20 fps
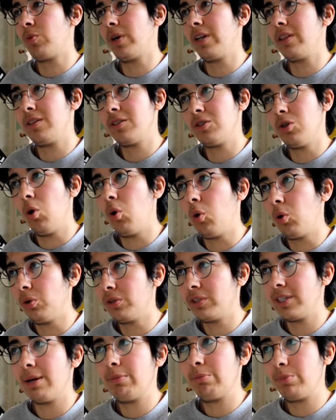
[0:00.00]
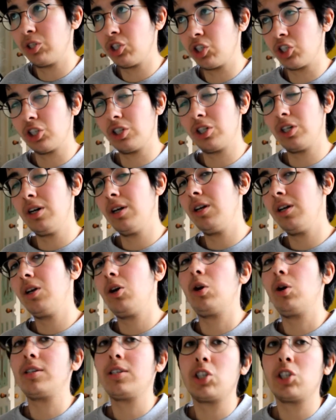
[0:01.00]
where this whole temperature
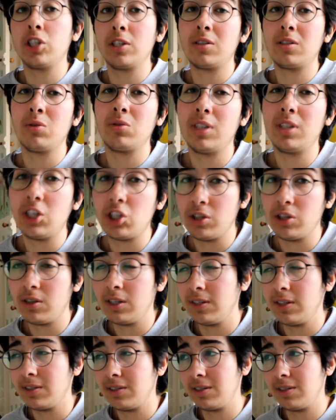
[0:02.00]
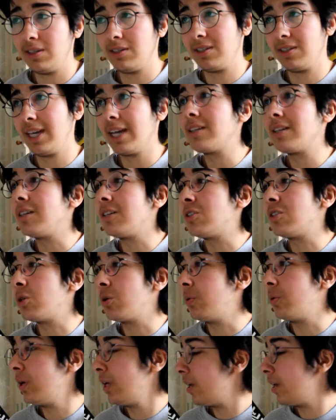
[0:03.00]
oxygen dissociation thing is getting
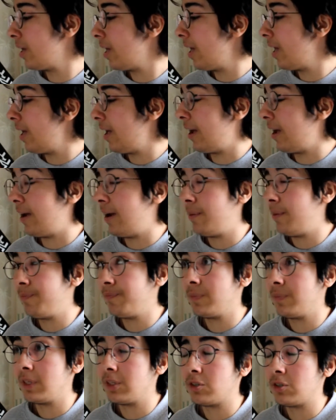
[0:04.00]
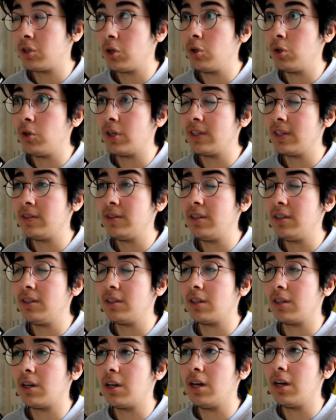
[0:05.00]
to. So you can see that
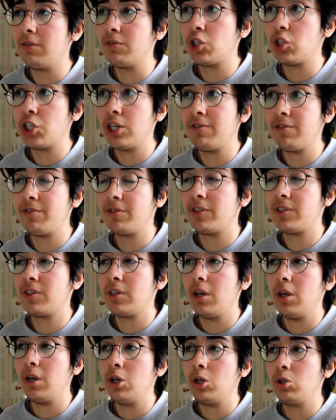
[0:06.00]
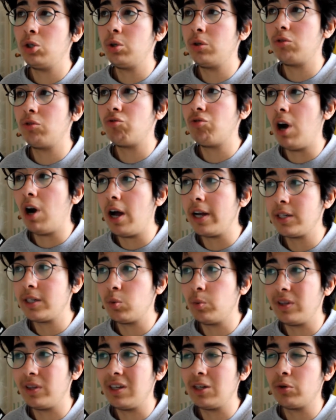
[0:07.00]
the curve shifts to the right
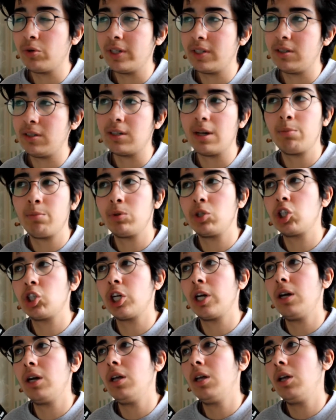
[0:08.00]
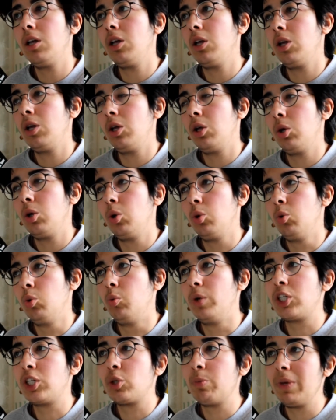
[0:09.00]
with increasing temperature,
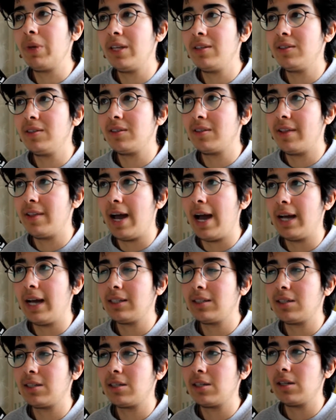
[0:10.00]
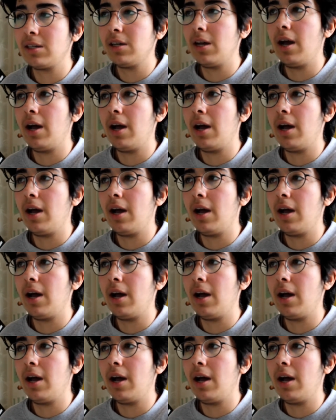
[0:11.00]
which means that